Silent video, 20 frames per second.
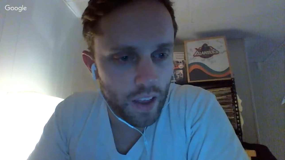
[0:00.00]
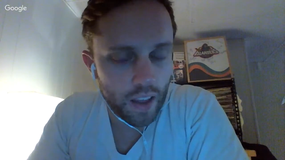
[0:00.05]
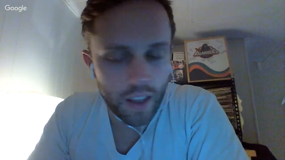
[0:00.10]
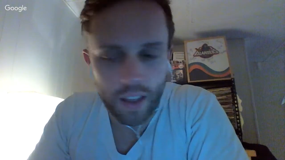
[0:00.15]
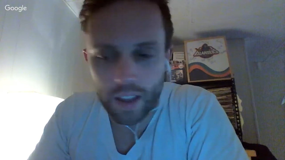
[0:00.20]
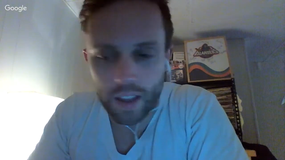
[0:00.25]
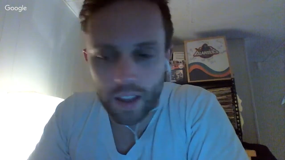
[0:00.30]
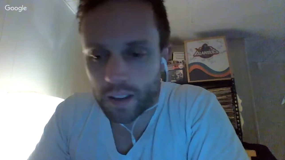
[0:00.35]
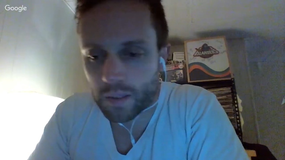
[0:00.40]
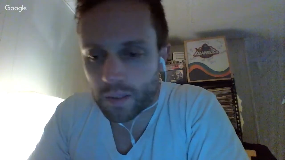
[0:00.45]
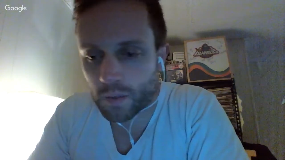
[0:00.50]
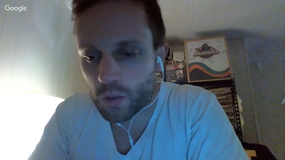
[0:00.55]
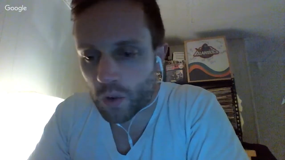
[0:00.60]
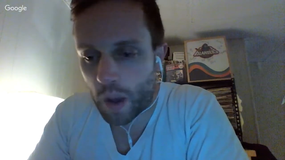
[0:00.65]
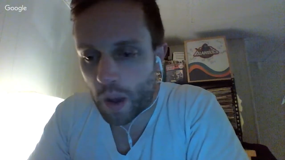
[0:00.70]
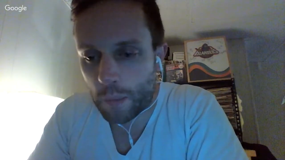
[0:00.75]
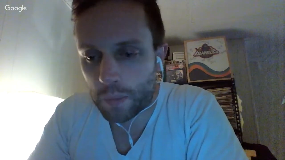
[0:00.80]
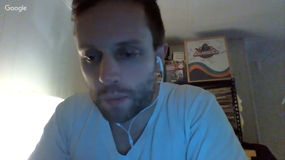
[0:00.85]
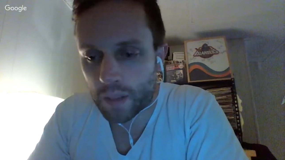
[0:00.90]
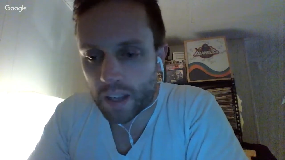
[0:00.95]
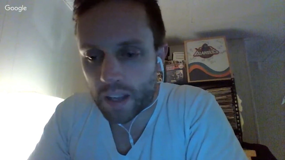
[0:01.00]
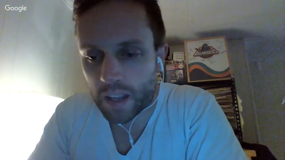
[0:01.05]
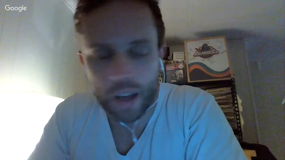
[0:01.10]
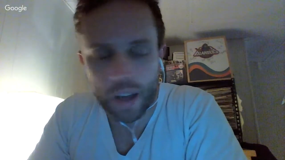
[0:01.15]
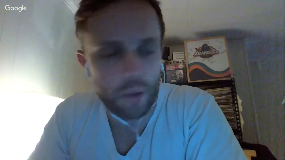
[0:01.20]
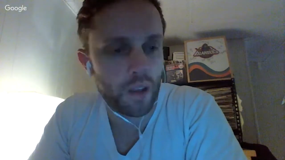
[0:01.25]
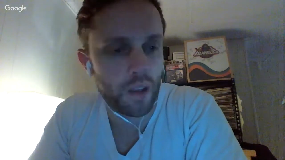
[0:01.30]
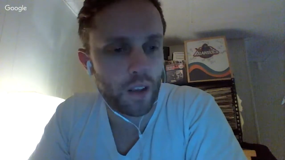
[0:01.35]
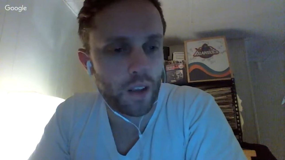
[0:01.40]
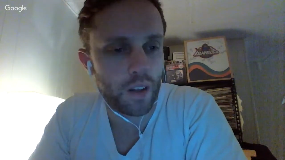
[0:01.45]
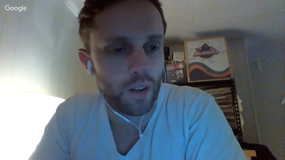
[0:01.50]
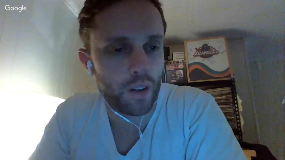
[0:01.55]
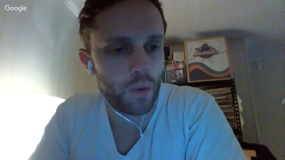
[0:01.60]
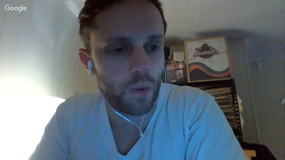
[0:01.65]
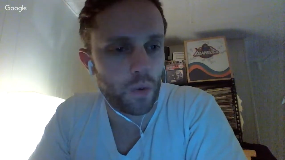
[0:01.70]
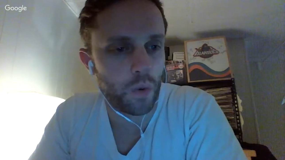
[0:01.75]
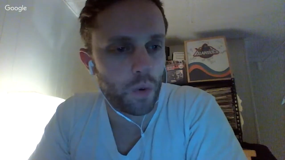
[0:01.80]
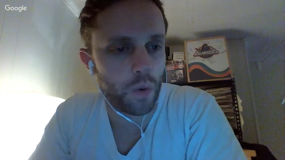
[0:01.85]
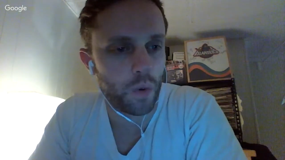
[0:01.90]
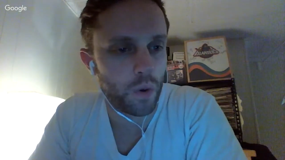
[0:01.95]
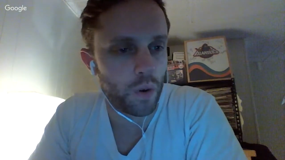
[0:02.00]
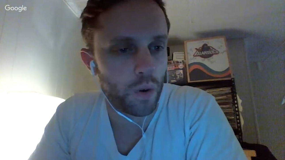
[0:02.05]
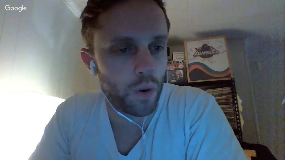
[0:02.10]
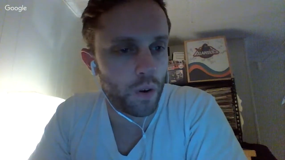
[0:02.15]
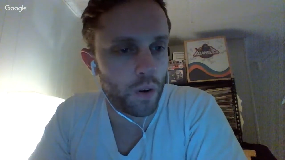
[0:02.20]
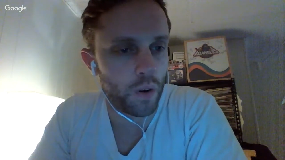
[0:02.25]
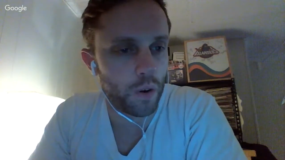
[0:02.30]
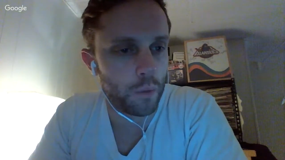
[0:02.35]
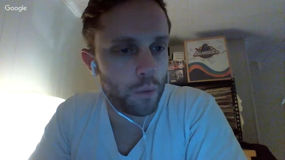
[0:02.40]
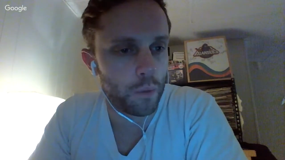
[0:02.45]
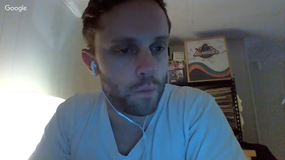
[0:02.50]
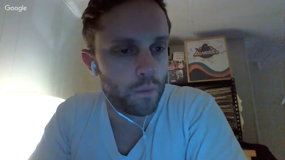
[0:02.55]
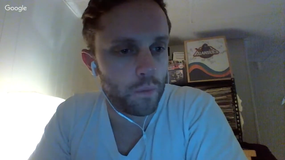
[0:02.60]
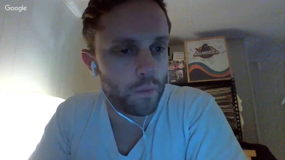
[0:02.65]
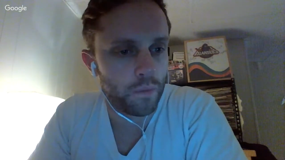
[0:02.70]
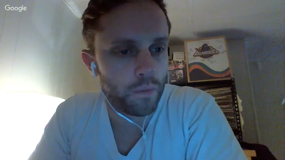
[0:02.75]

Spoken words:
and drop a comment or